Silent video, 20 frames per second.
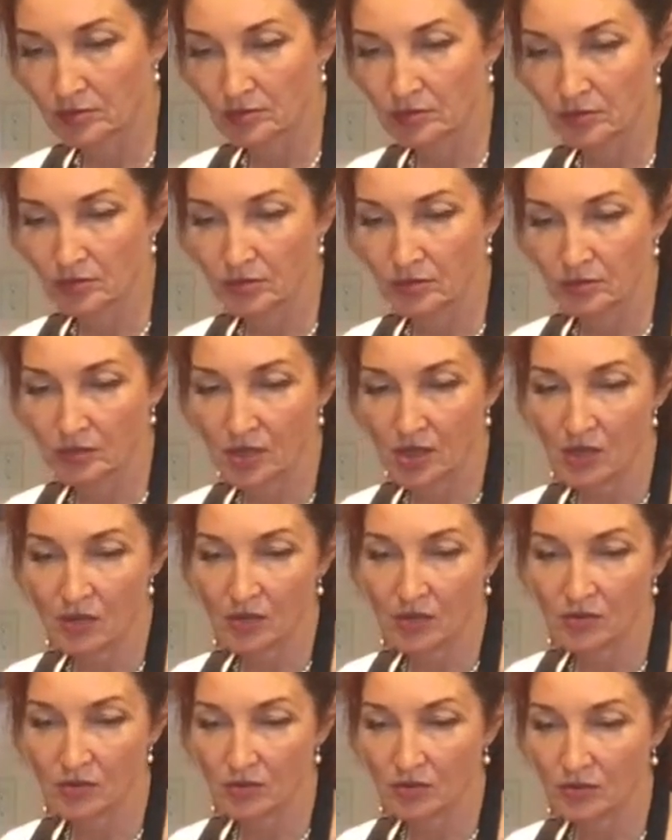You know,
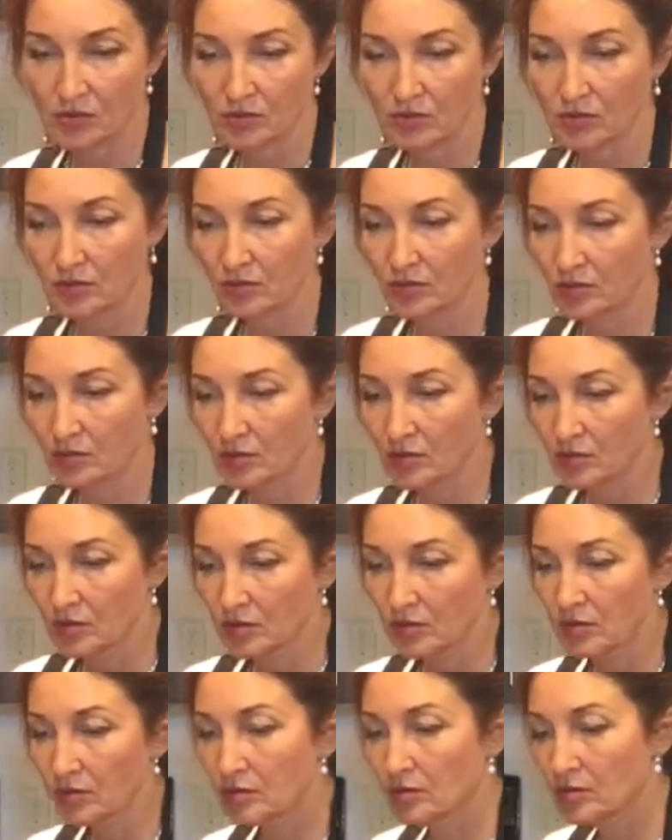carrots.
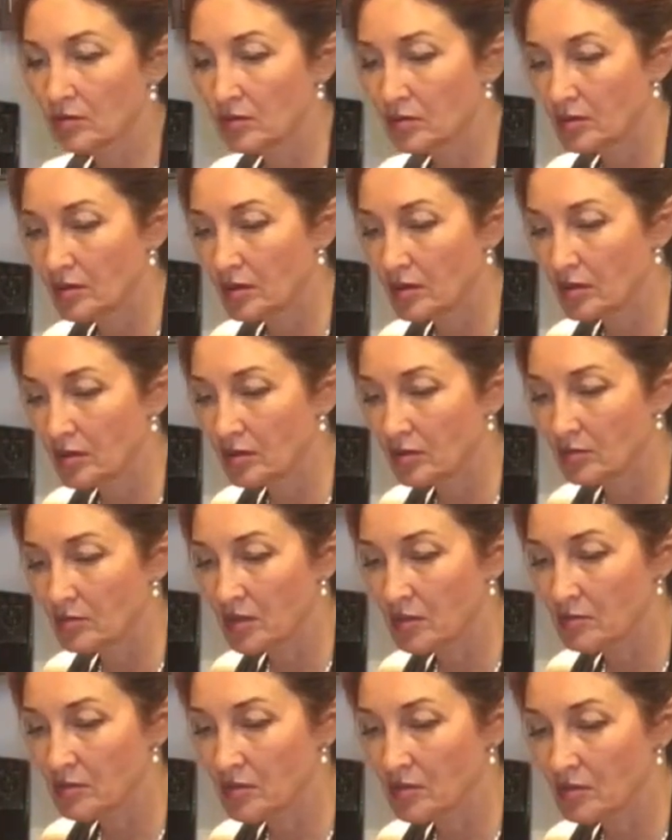And
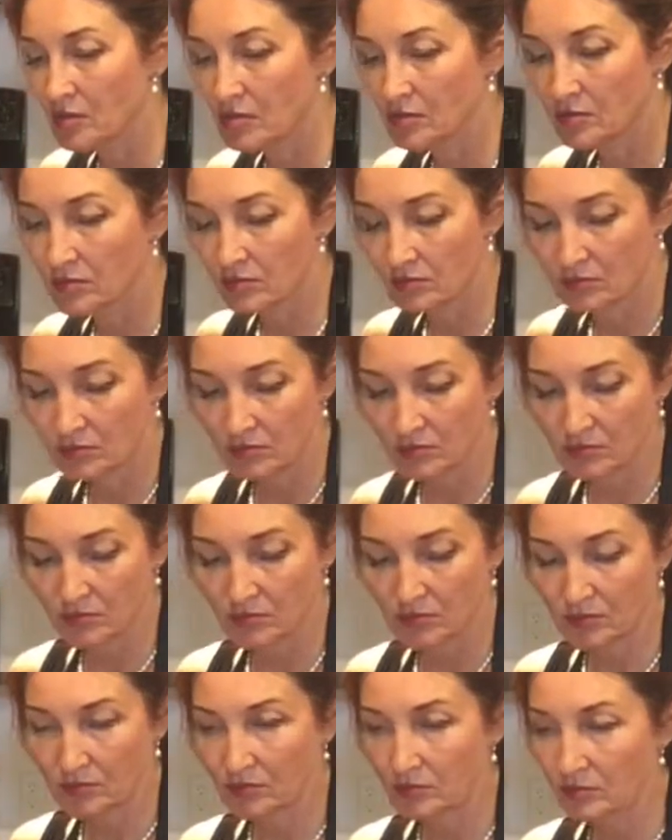maybe
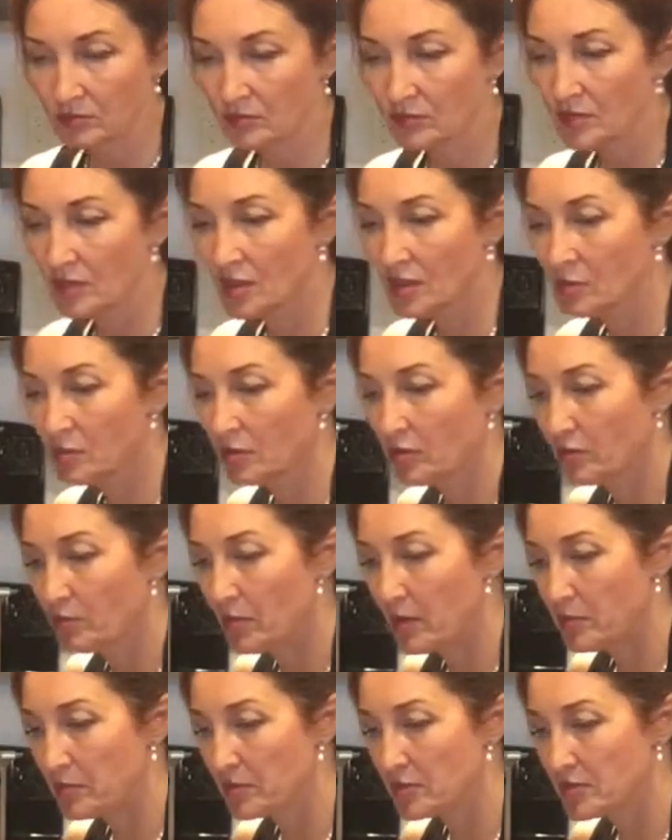a bit of
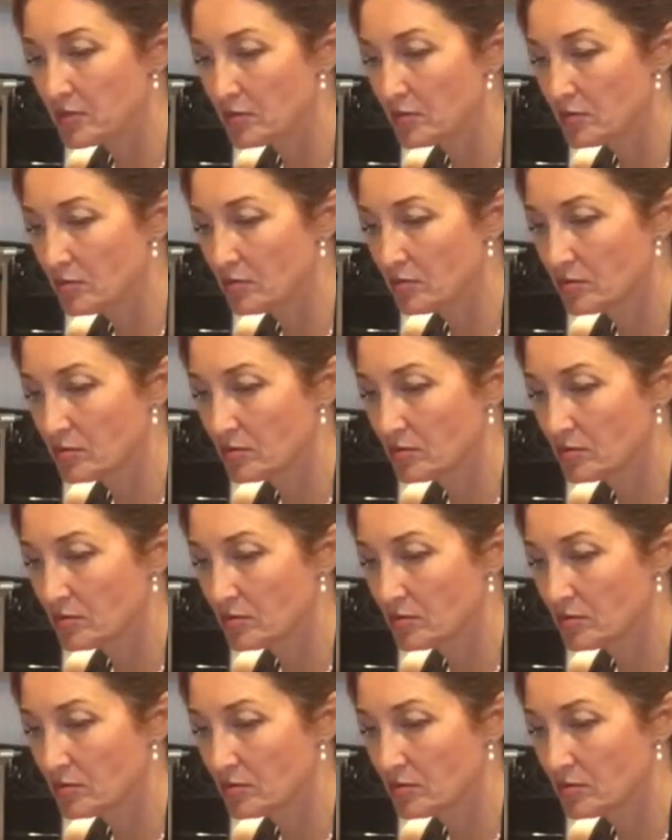peppers too.